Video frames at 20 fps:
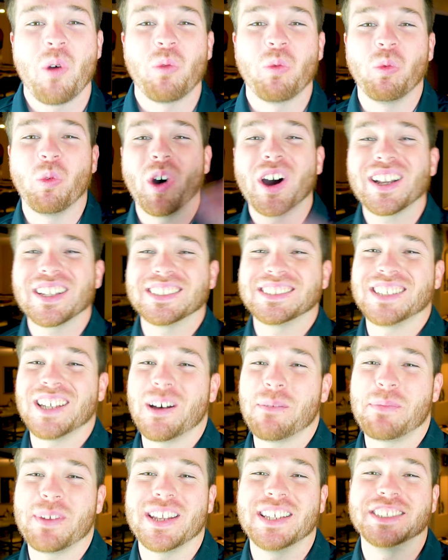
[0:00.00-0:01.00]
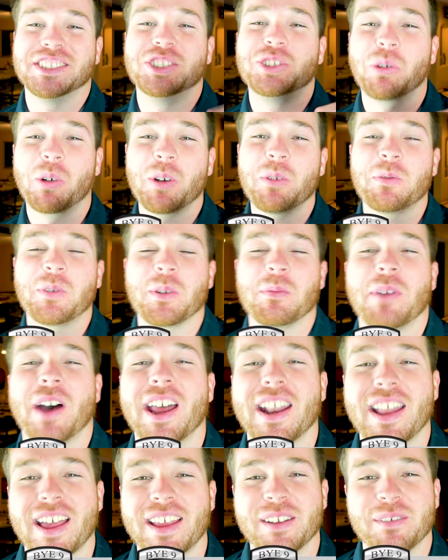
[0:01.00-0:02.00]
What is up? It is Jordan from
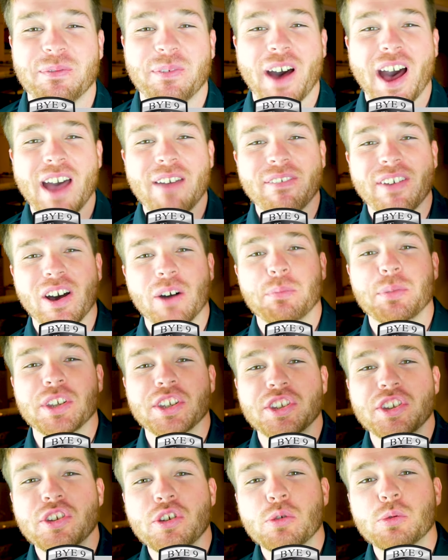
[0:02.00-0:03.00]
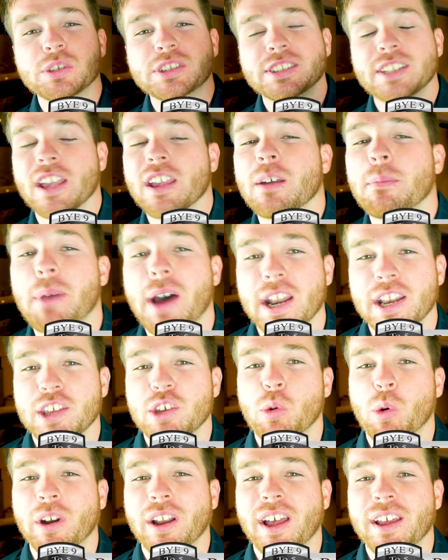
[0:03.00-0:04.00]
Bye 9 to 5 helping you say goodbye to
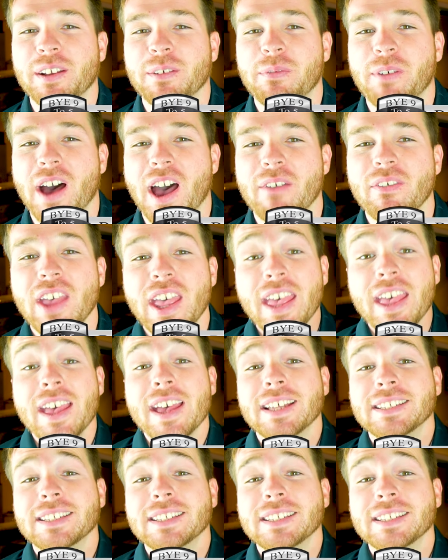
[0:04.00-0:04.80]
your 9 to 5.